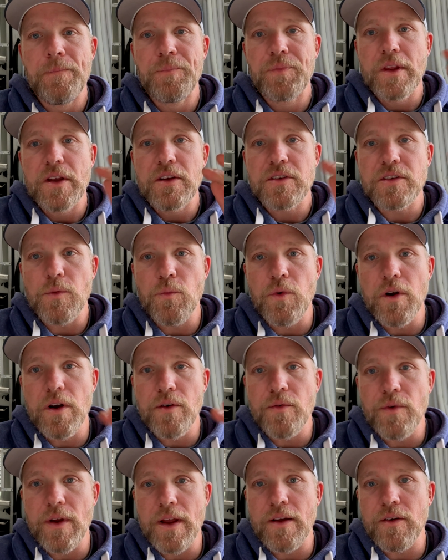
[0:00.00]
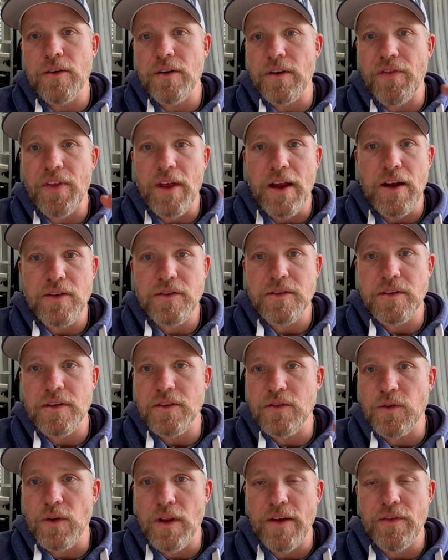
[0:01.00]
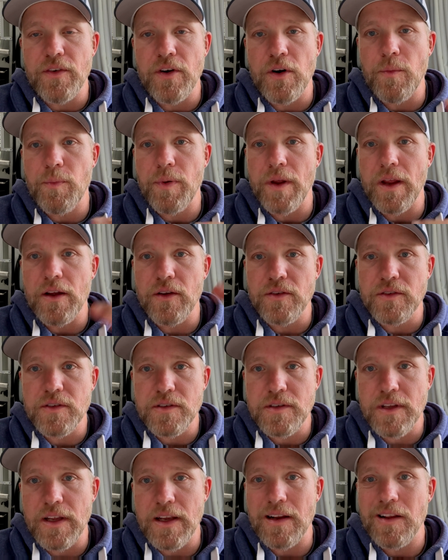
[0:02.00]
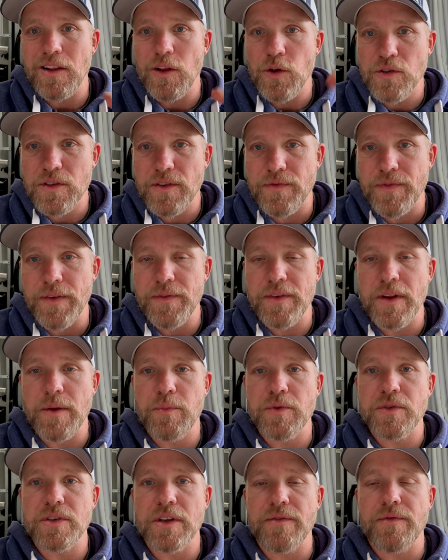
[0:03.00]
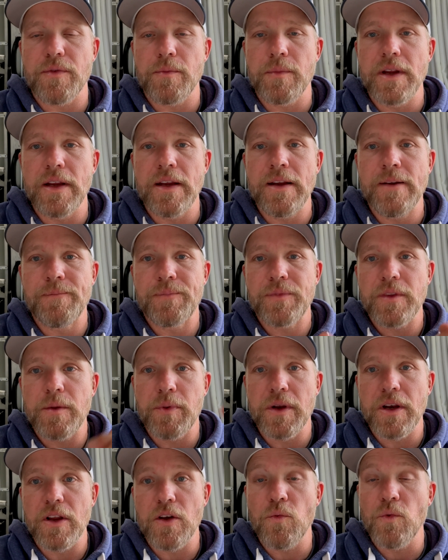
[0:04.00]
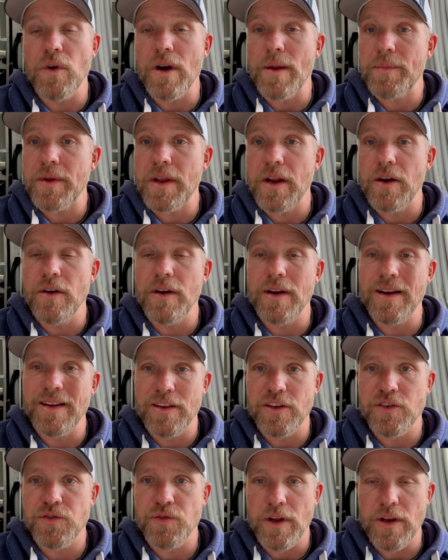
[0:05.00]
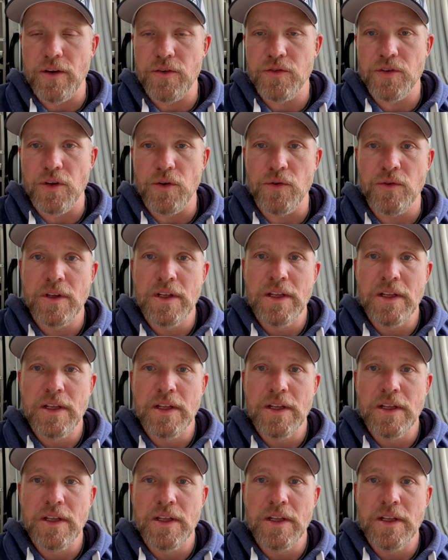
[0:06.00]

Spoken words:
somewhere around 1,000 to 1,100 pounds is getting close to 15% for me, depending on what I'm carrying in the trailer. So